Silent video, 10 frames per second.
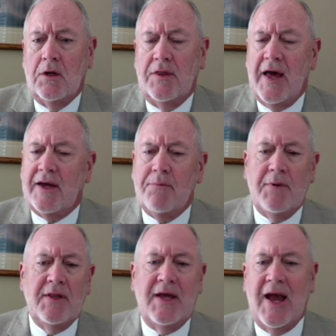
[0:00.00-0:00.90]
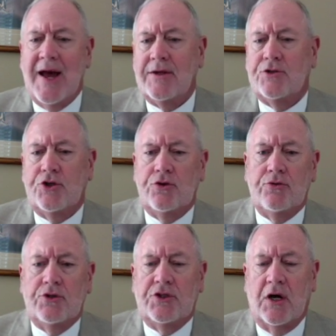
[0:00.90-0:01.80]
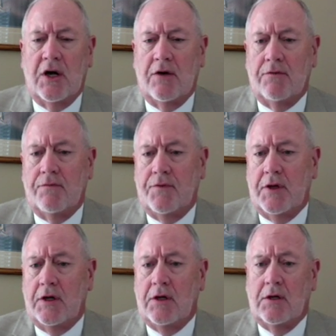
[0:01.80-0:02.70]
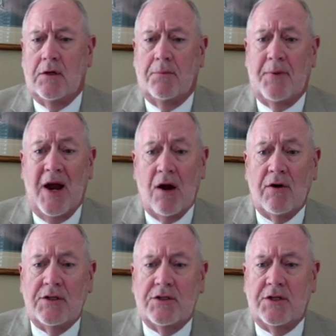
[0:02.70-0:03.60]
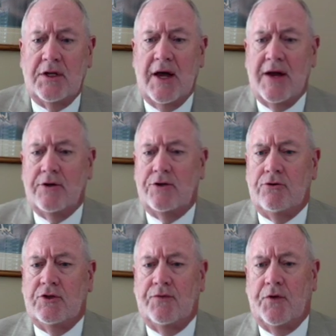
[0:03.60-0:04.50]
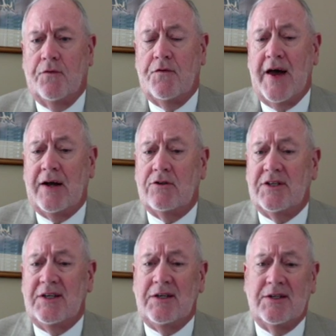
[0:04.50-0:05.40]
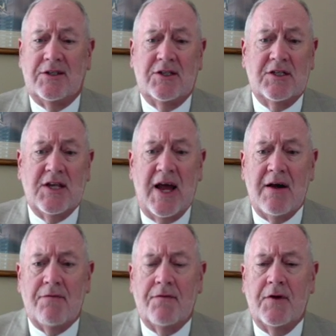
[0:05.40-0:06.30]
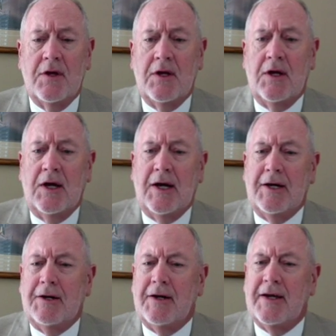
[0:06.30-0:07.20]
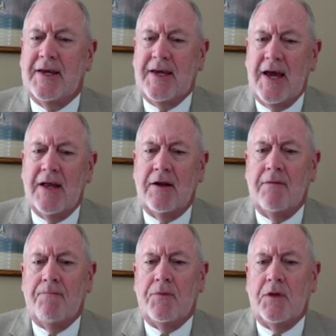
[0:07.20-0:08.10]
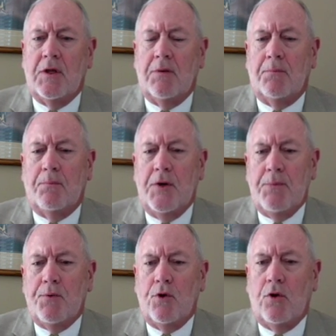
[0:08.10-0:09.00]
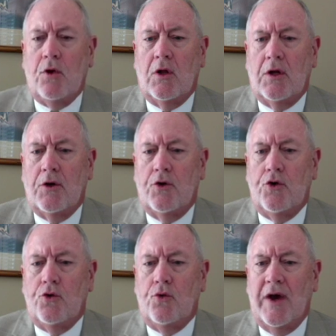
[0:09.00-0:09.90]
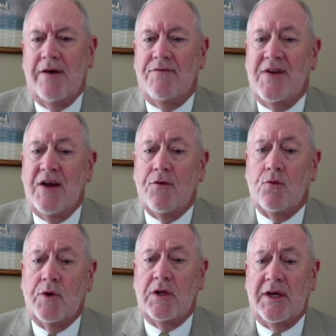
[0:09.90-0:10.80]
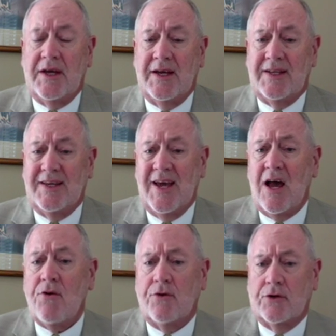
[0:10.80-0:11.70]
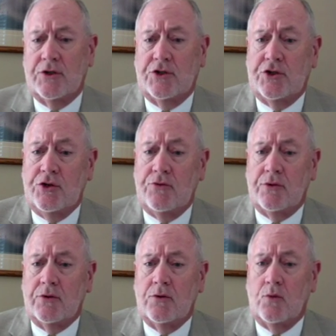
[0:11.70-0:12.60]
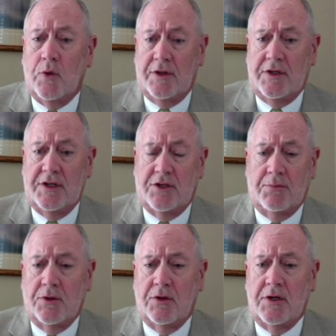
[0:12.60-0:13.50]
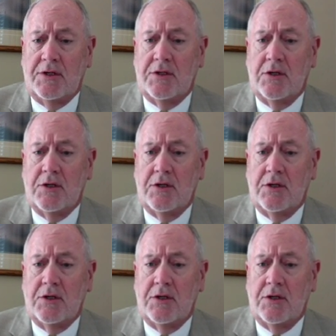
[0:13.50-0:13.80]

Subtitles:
That can be the attitudes of the parents, the attitudes of your faculty and staff. Again, people who have never really encountered a student with disabilities